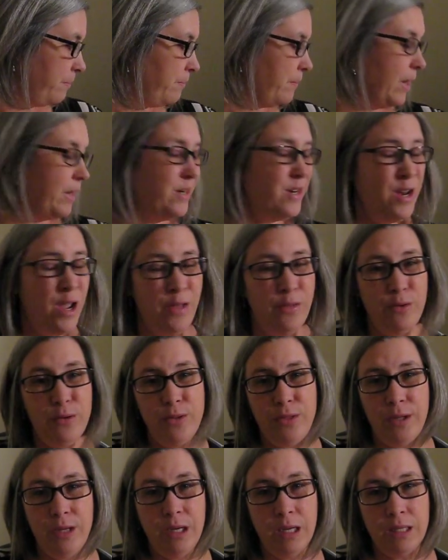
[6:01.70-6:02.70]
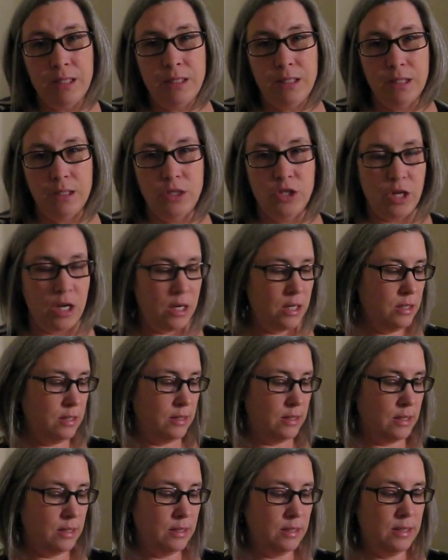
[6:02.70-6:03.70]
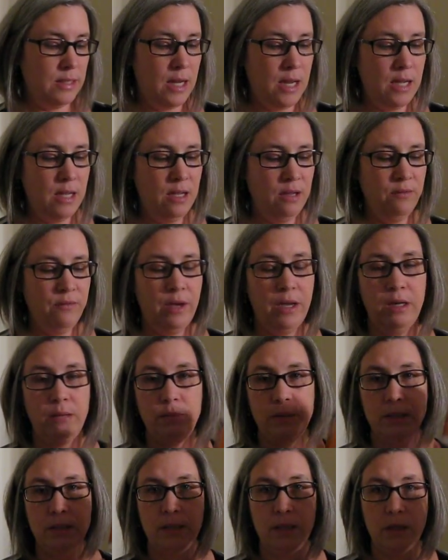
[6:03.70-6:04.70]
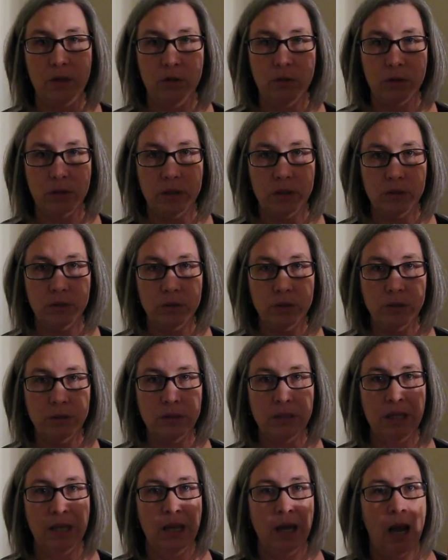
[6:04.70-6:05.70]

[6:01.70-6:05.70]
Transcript: Another thing I suggest is taking vitamin C crystals.